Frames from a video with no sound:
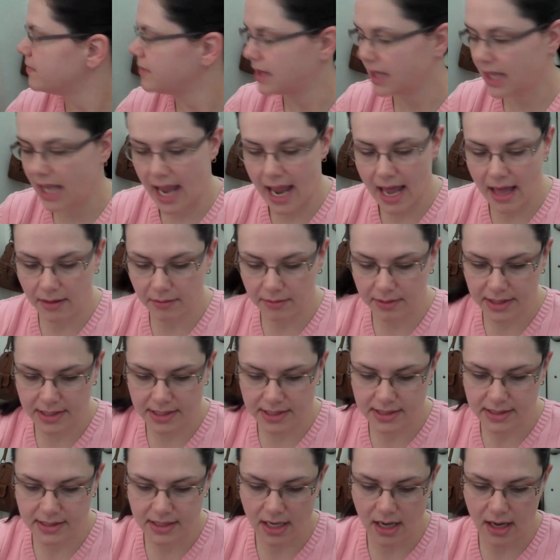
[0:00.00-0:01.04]
calorie
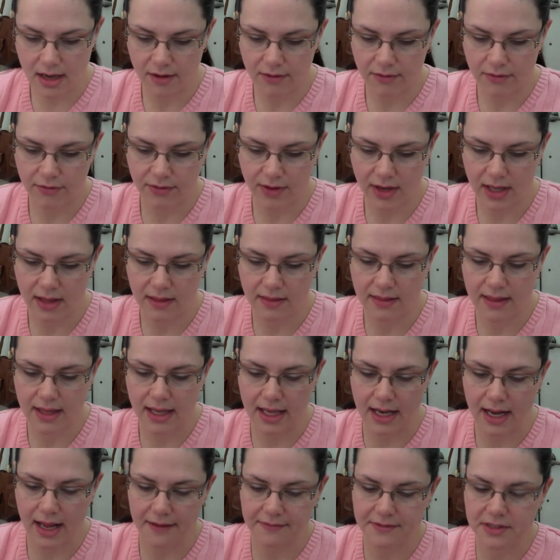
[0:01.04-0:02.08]
stuff, in
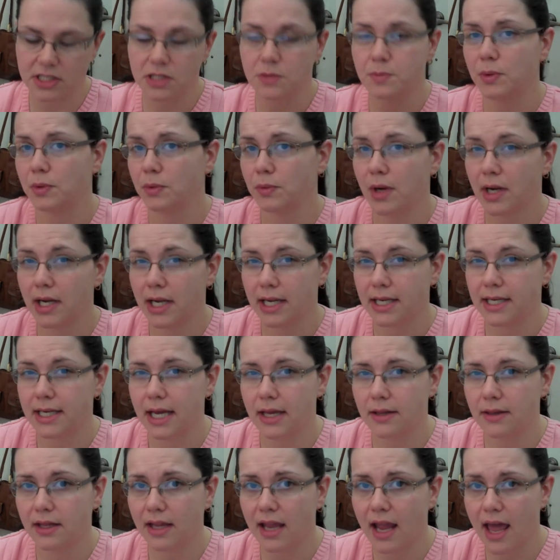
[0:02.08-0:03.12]
that I've just been writing
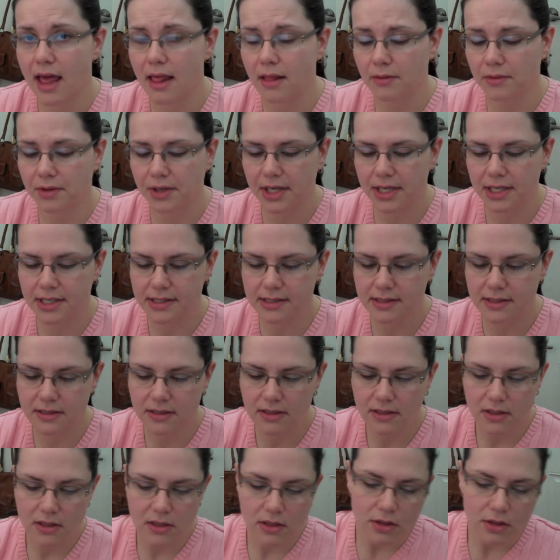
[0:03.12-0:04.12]
down the calories.